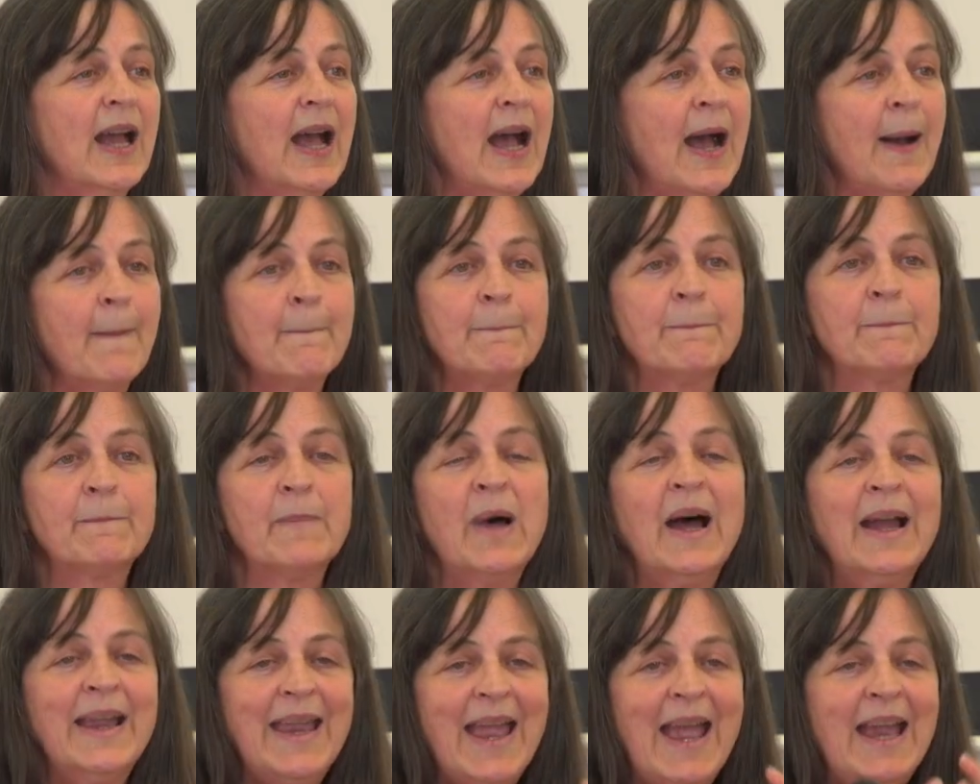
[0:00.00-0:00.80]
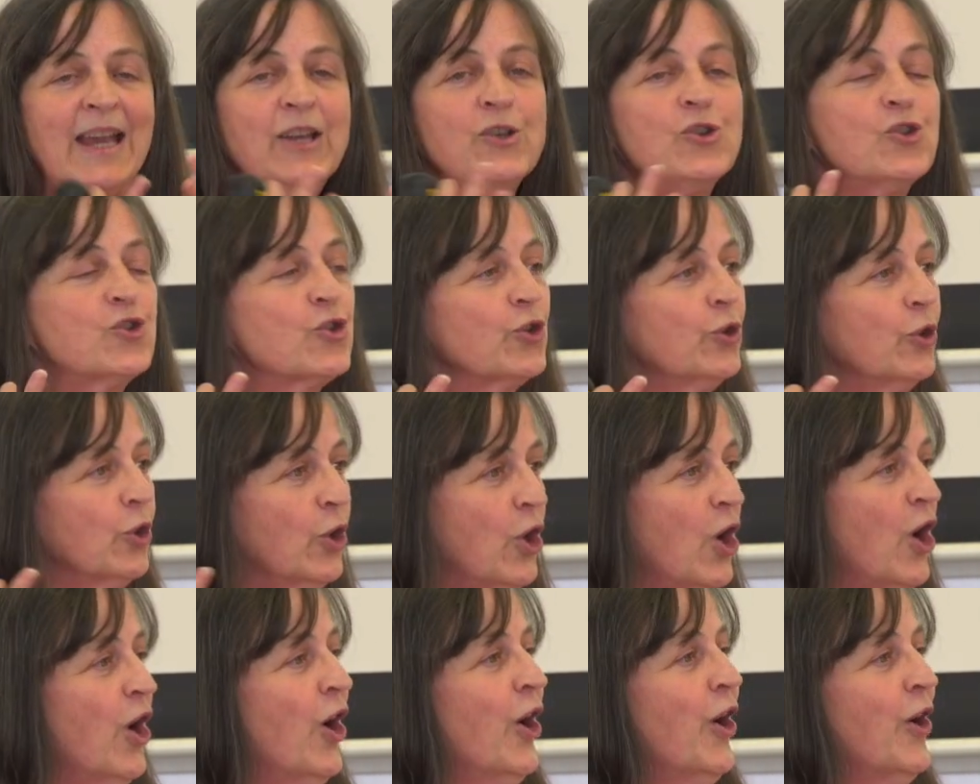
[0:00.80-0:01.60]
And my angel
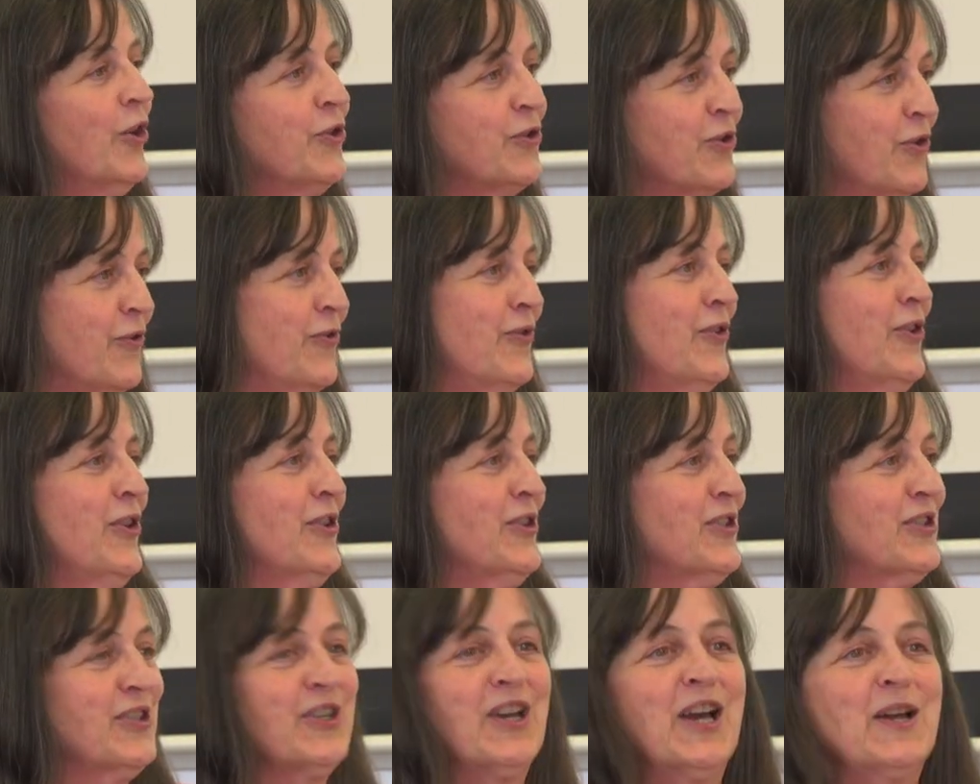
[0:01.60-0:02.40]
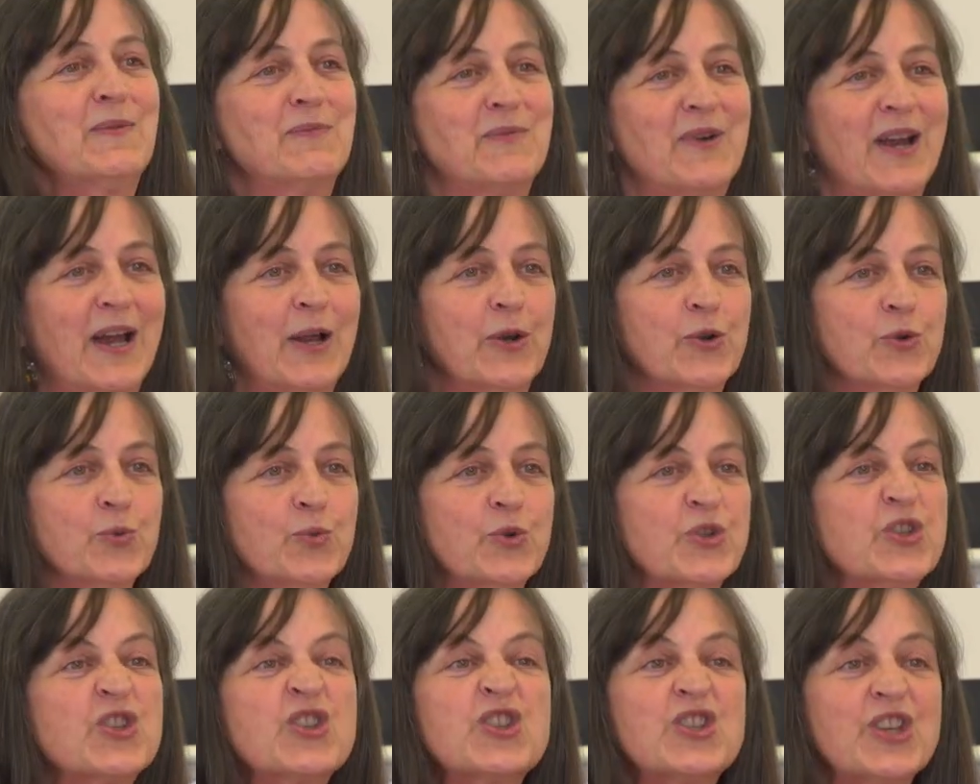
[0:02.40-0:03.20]
card the first time round
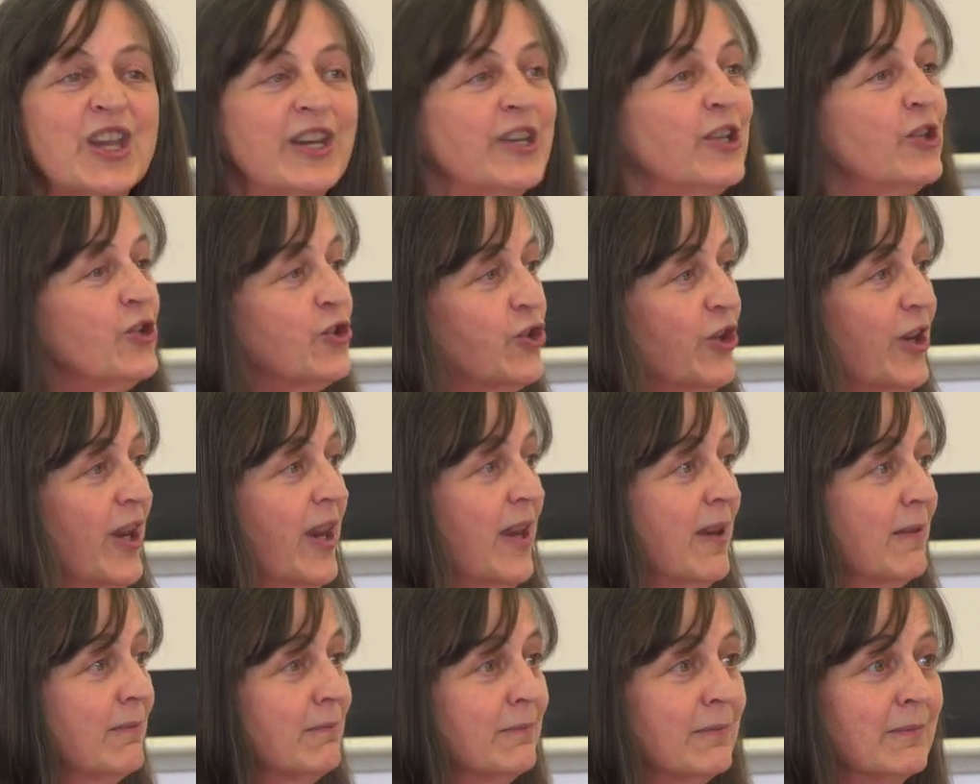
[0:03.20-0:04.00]
was synergy.